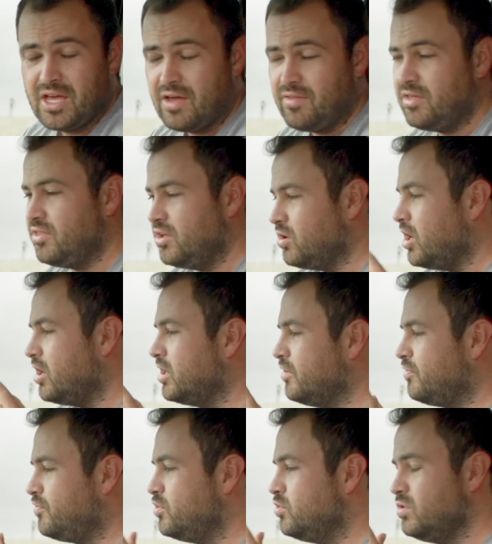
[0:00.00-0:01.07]
And then there are a
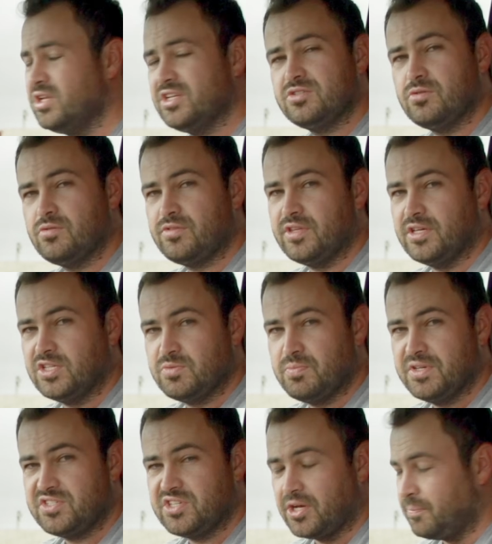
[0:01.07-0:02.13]
few little things
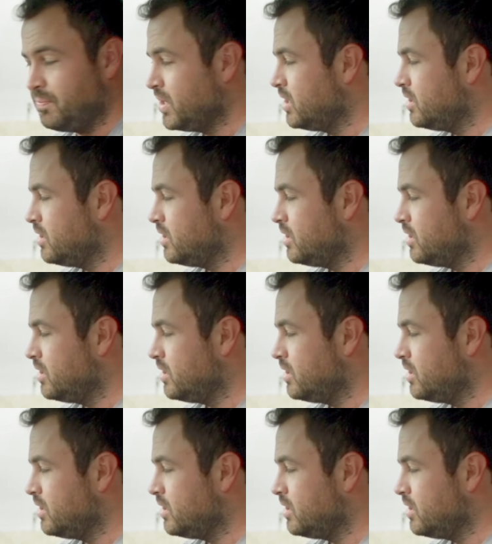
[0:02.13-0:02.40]
missing.